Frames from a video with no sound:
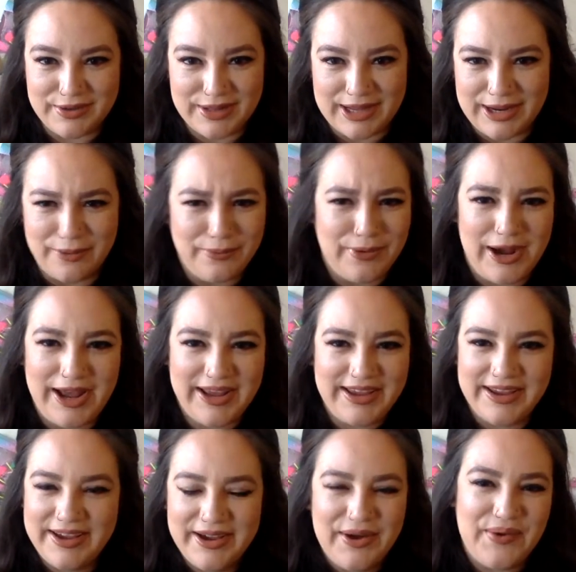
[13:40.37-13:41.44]
Like why
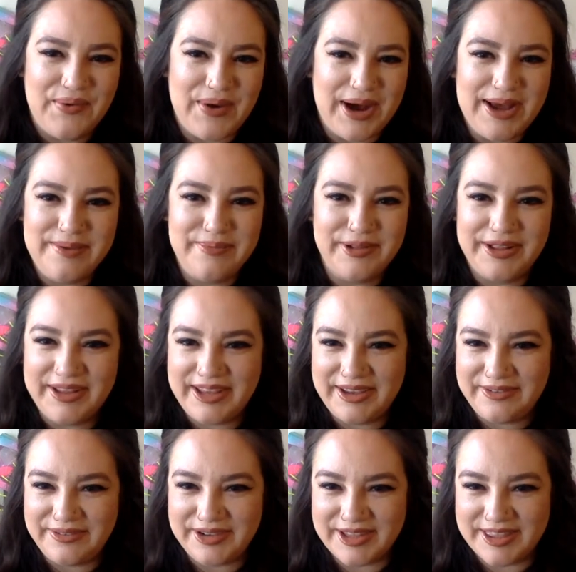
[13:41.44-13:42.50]
play
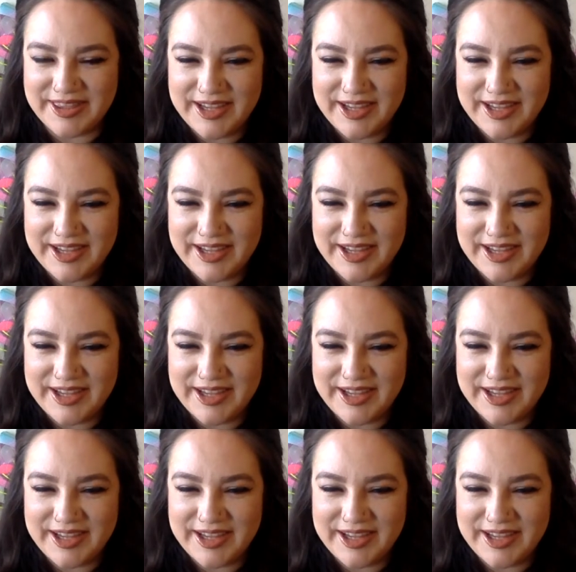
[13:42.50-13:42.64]
with